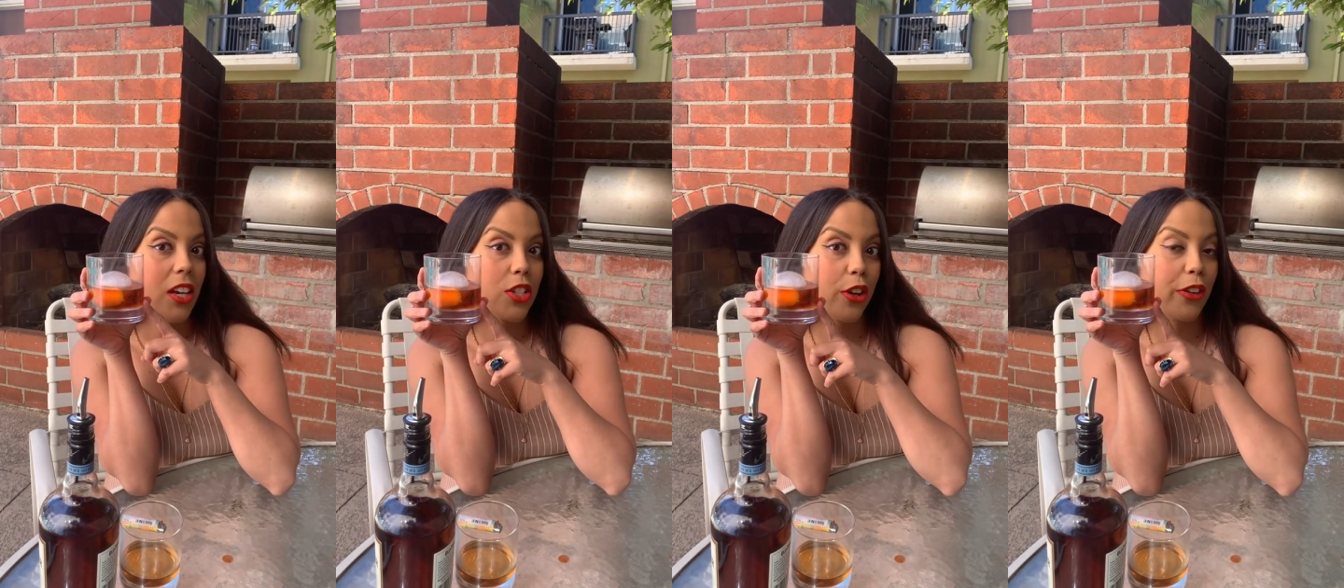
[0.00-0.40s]

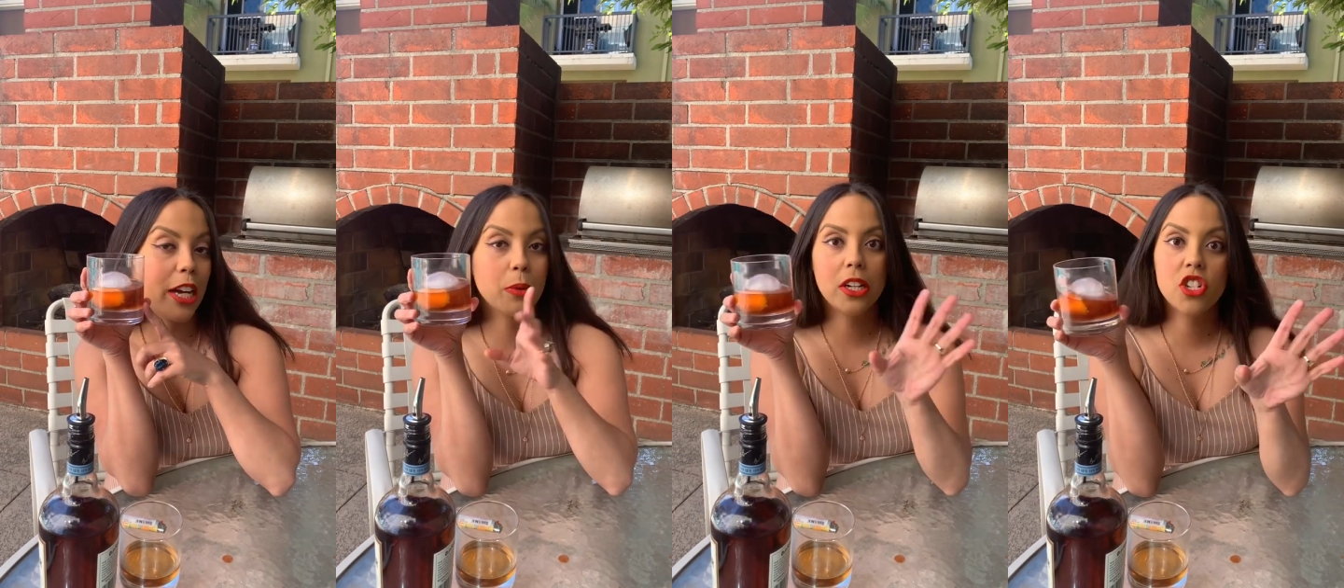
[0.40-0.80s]
so if you
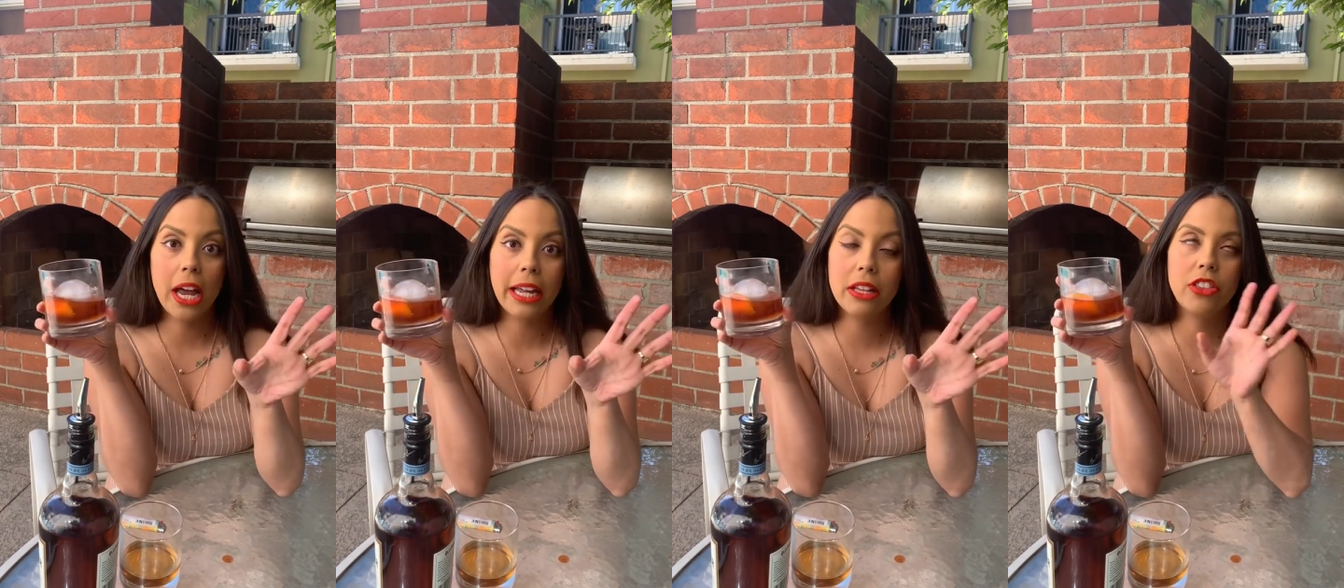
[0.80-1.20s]
guys want to
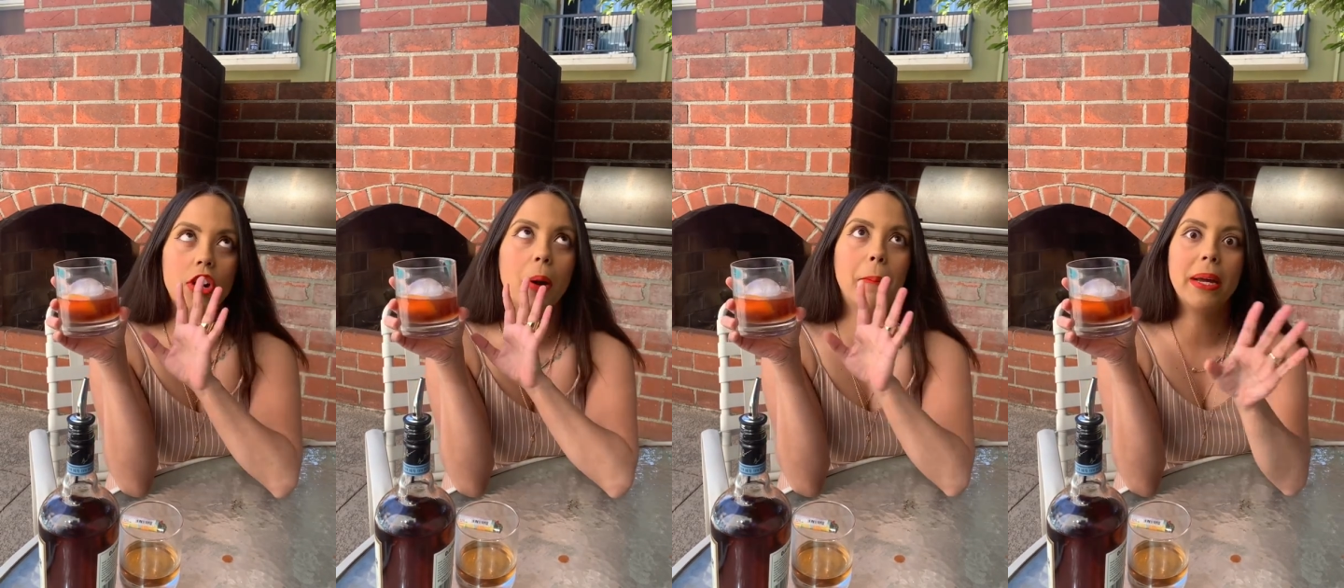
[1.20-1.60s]
check it, they're
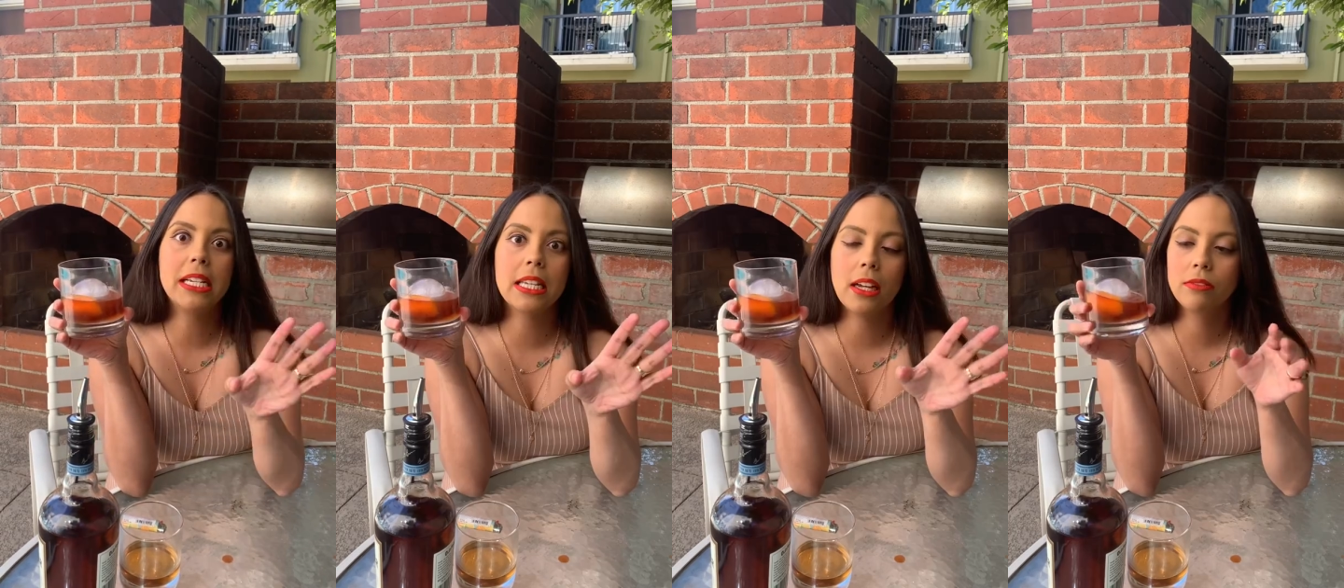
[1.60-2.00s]

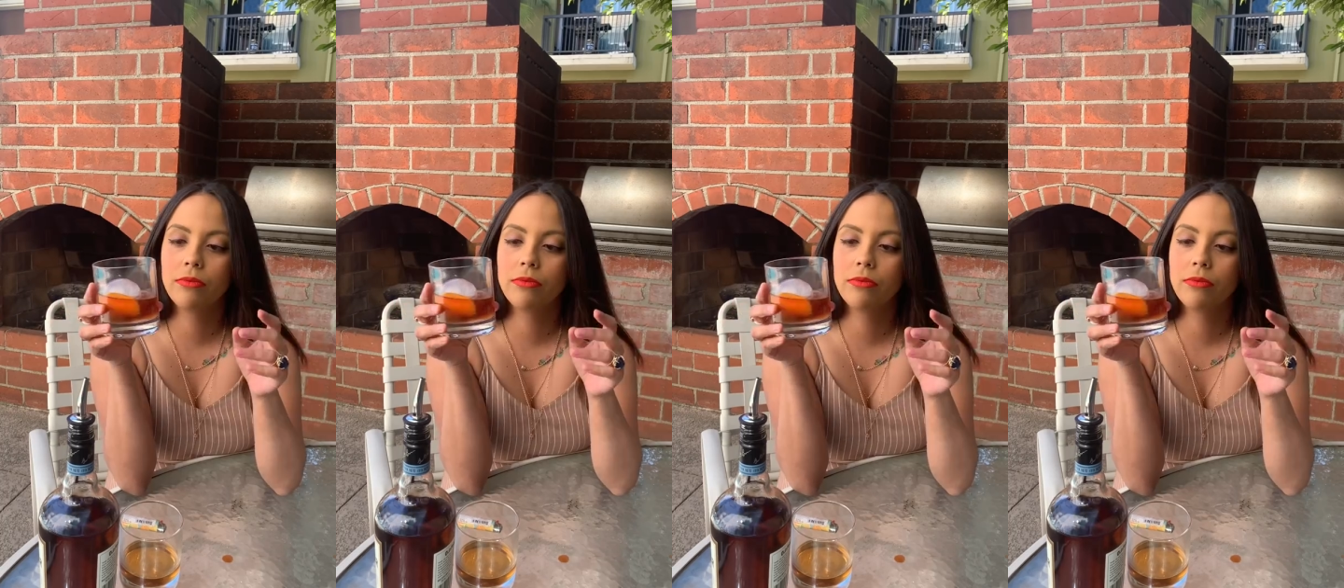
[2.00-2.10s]
amazing.